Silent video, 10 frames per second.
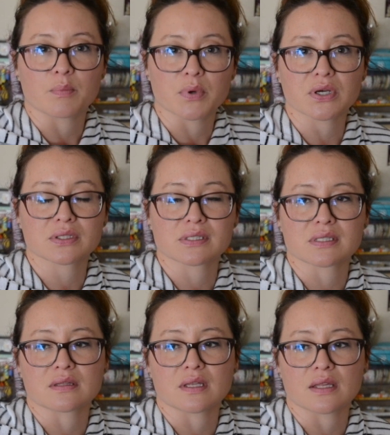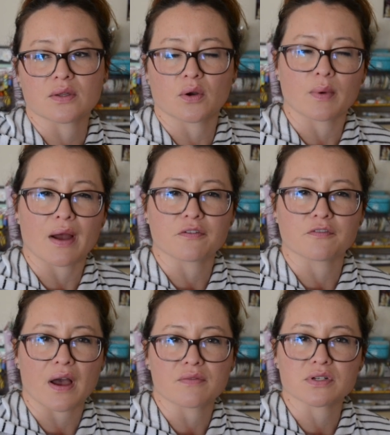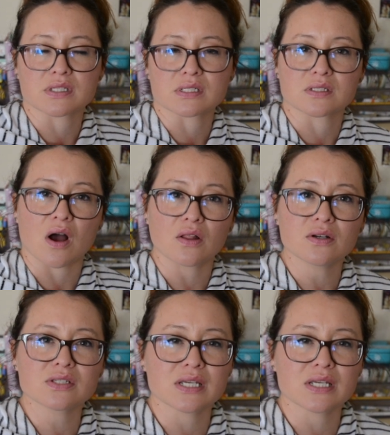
books, then they're around $5 or $6.